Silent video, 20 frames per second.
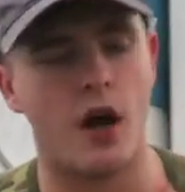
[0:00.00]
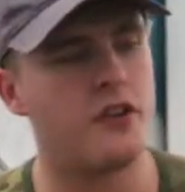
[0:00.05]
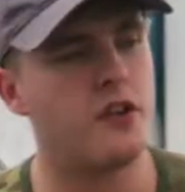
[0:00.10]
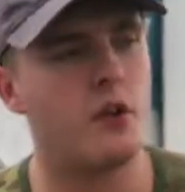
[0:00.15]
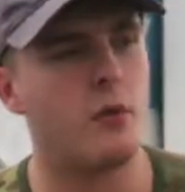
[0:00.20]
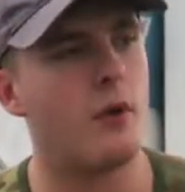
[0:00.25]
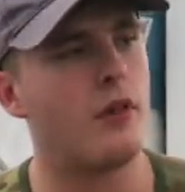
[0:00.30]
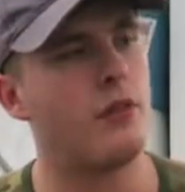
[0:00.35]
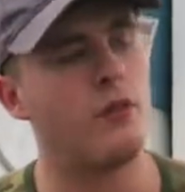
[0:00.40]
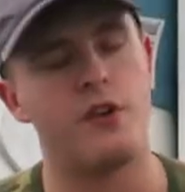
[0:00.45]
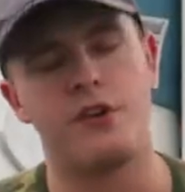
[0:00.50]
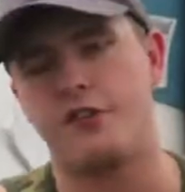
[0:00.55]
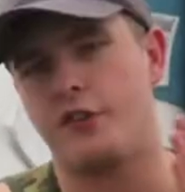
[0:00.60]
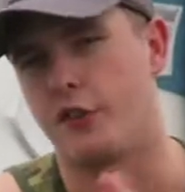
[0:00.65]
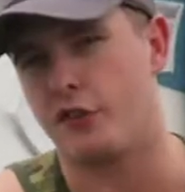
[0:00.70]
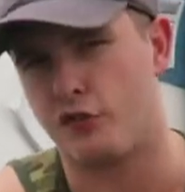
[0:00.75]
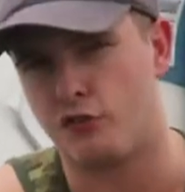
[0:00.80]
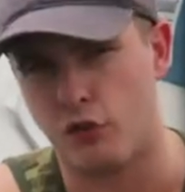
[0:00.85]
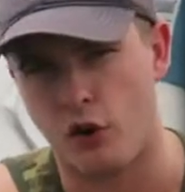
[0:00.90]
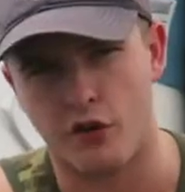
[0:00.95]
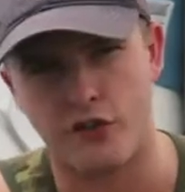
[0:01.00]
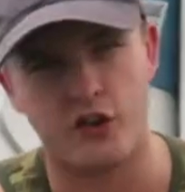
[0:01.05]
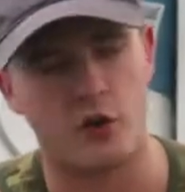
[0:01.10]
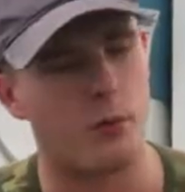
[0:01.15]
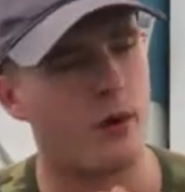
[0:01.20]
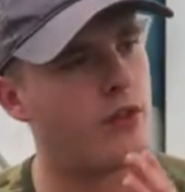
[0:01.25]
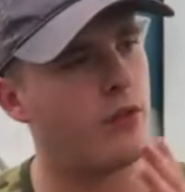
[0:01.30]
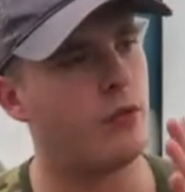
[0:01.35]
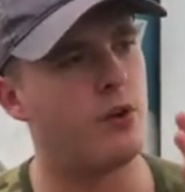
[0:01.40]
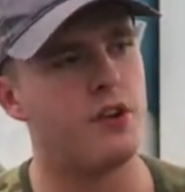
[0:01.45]
I don't know whether it's the structure,
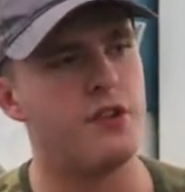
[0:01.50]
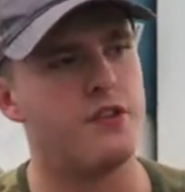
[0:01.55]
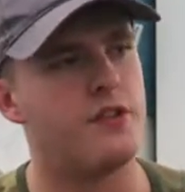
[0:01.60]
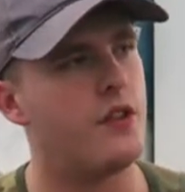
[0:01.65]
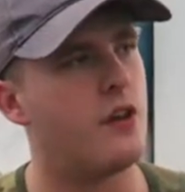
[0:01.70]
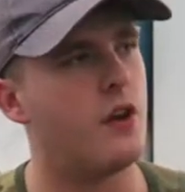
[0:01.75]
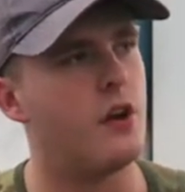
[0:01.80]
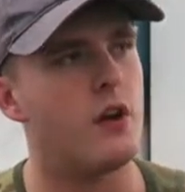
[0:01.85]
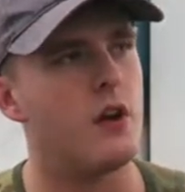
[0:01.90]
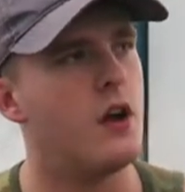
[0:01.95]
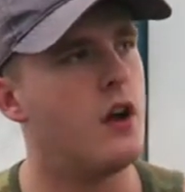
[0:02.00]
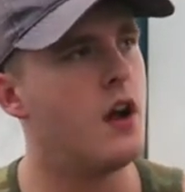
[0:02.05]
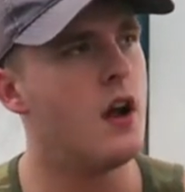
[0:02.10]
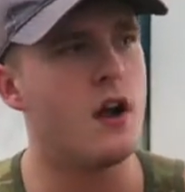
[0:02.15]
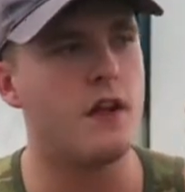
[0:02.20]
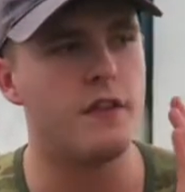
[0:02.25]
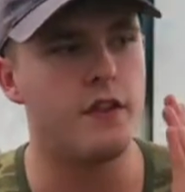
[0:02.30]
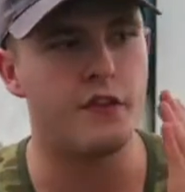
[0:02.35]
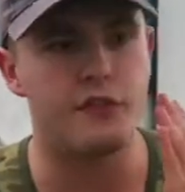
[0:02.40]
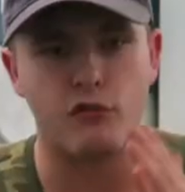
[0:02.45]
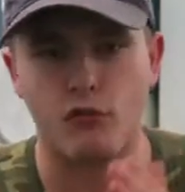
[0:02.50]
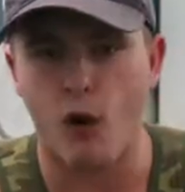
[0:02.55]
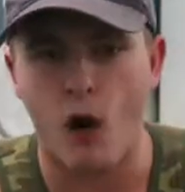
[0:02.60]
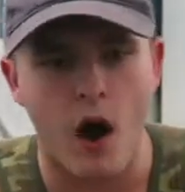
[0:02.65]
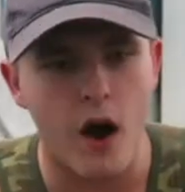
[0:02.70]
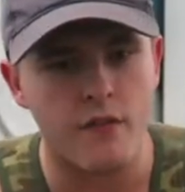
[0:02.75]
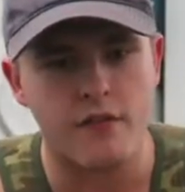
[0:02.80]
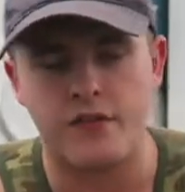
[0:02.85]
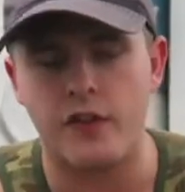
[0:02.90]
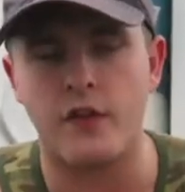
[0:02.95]
whether it's the, the
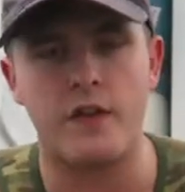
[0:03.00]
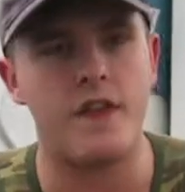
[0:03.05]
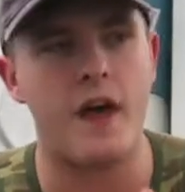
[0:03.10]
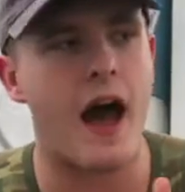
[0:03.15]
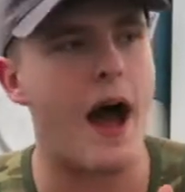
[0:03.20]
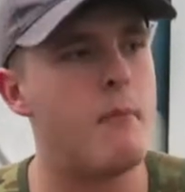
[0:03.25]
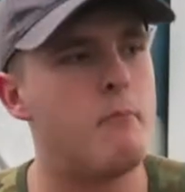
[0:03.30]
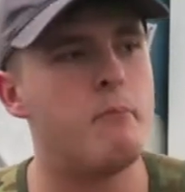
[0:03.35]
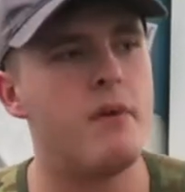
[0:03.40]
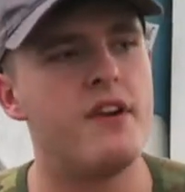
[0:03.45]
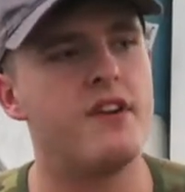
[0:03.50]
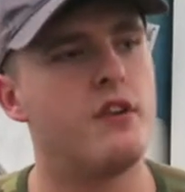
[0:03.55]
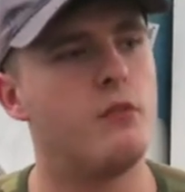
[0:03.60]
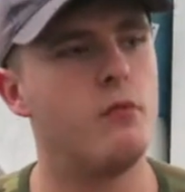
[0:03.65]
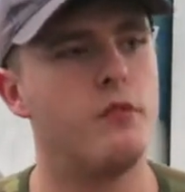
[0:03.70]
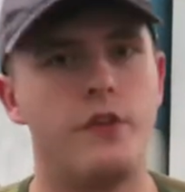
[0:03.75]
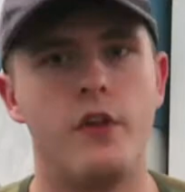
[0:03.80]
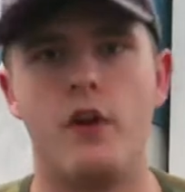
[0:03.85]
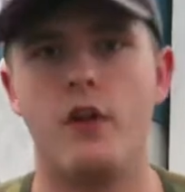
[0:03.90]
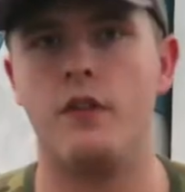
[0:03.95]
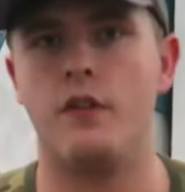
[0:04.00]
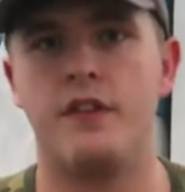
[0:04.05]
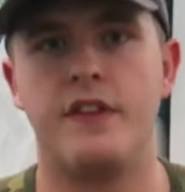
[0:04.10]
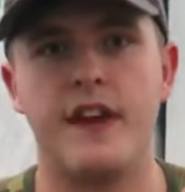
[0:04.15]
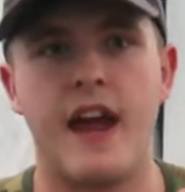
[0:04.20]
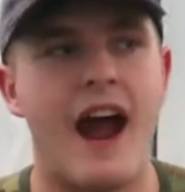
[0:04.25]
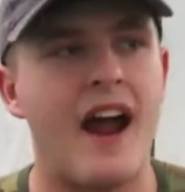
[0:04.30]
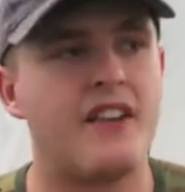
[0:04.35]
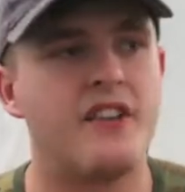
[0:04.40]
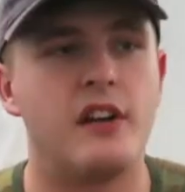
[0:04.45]
drive, the, the ambition, the,
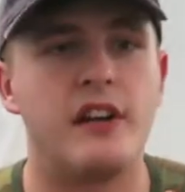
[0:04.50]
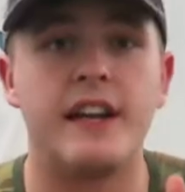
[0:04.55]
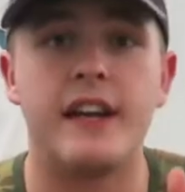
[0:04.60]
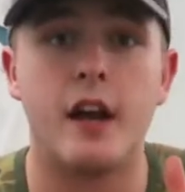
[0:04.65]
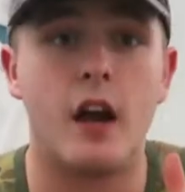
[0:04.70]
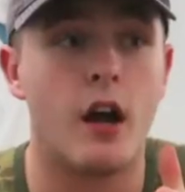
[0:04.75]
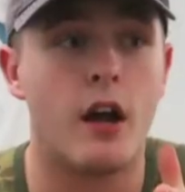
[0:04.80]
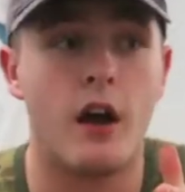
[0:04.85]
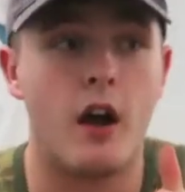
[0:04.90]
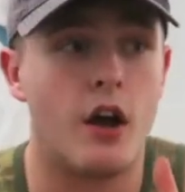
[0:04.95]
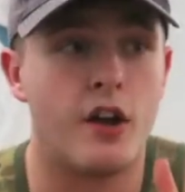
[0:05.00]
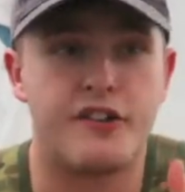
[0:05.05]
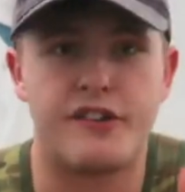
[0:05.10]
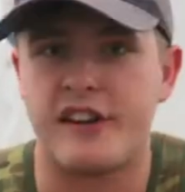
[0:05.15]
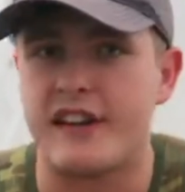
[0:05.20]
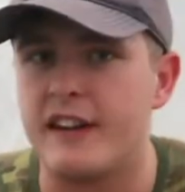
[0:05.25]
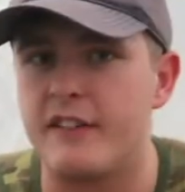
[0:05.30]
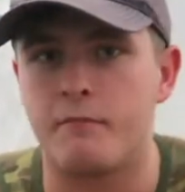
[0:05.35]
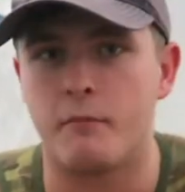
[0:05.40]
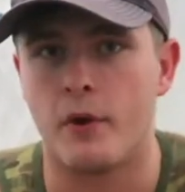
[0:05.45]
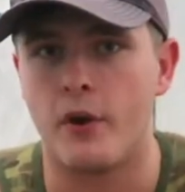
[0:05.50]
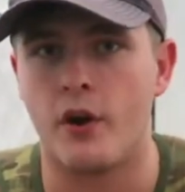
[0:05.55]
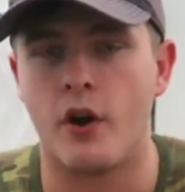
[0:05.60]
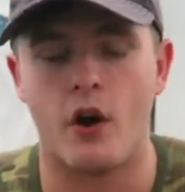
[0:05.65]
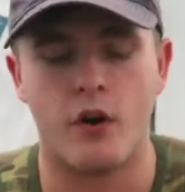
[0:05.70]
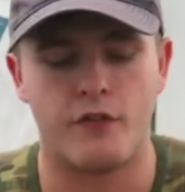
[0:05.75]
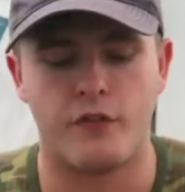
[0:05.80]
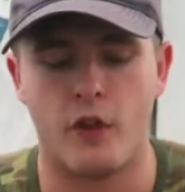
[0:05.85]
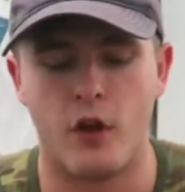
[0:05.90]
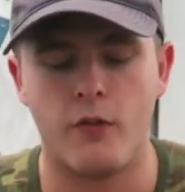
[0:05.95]
the actual achievement
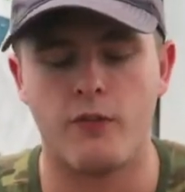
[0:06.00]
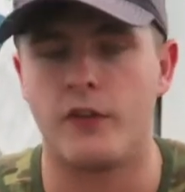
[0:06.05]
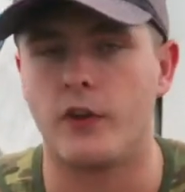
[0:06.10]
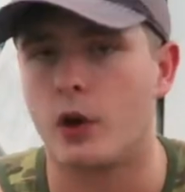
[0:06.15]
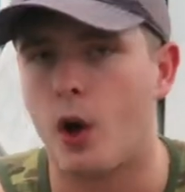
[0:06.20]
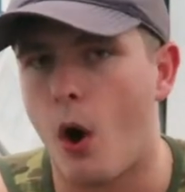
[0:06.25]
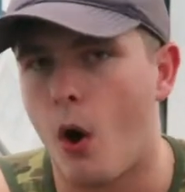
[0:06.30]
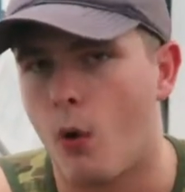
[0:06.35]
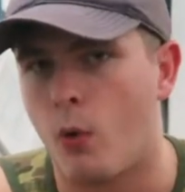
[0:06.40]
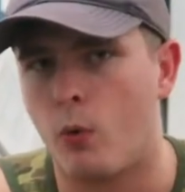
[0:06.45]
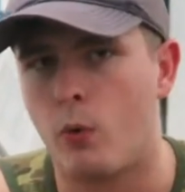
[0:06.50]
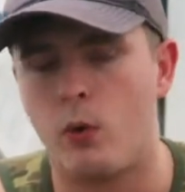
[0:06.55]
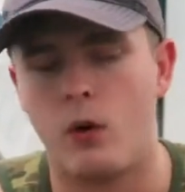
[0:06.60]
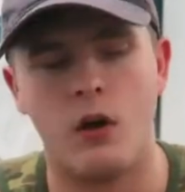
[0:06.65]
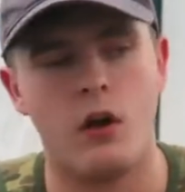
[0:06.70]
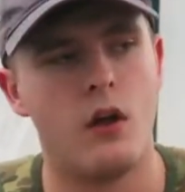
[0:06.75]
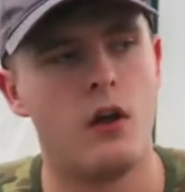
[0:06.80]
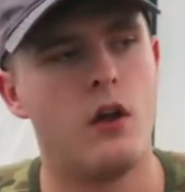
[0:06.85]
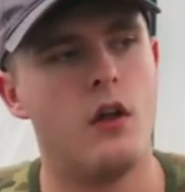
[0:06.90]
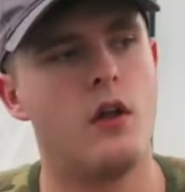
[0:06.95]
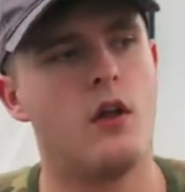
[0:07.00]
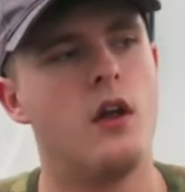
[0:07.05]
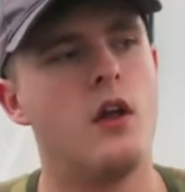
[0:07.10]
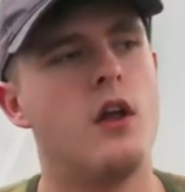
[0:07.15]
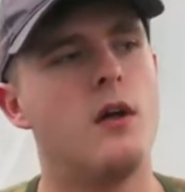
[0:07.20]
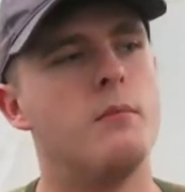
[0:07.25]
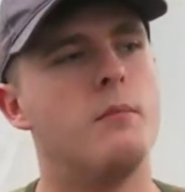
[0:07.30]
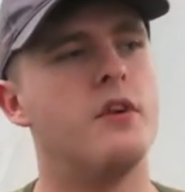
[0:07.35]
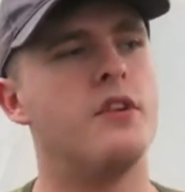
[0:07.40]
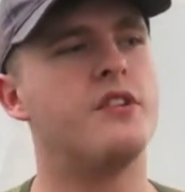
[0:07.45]
of, of the goal,
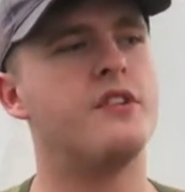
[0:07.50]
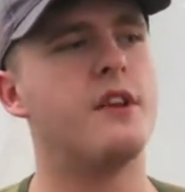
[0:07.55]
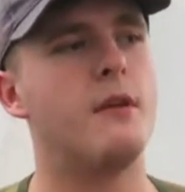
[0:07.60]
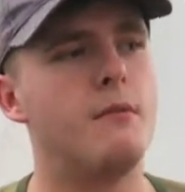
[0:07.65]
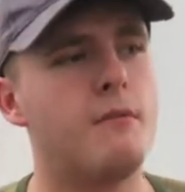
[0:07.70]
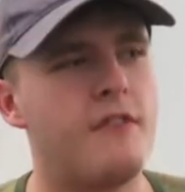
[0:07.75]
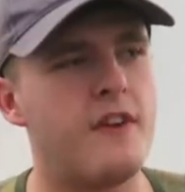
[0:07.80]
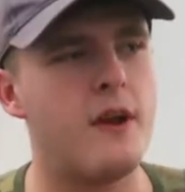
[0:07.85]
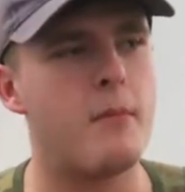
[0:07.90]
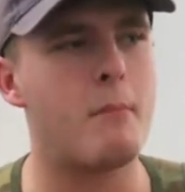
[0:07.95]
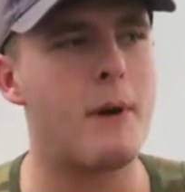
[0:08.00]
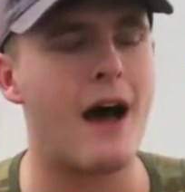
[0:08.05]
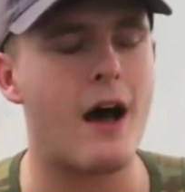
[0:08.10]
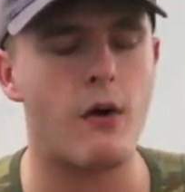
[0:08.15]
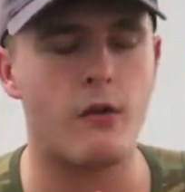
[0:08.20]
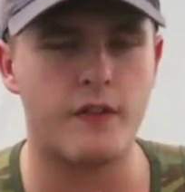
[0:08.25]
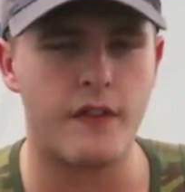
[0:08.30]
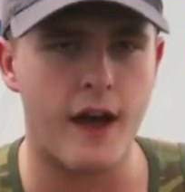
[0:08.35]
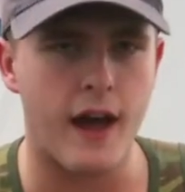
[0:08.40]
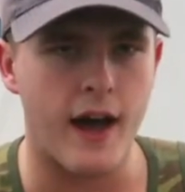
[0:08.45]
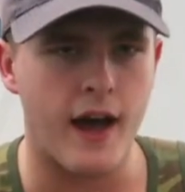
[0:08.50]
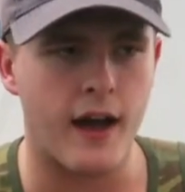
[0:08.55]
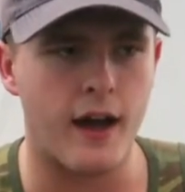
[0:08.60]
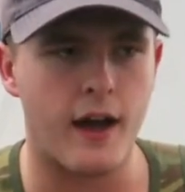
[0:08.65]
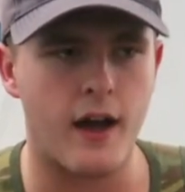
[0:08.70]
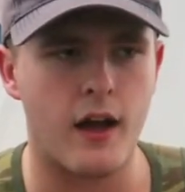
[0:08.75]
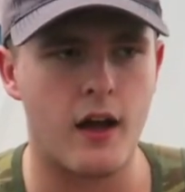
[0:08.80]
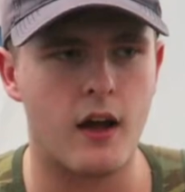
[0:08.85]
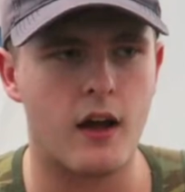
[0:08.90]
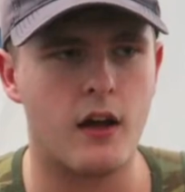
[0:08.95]
but something about
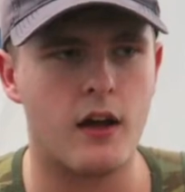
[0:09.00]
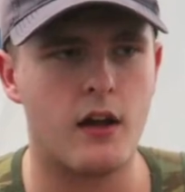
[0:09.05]
that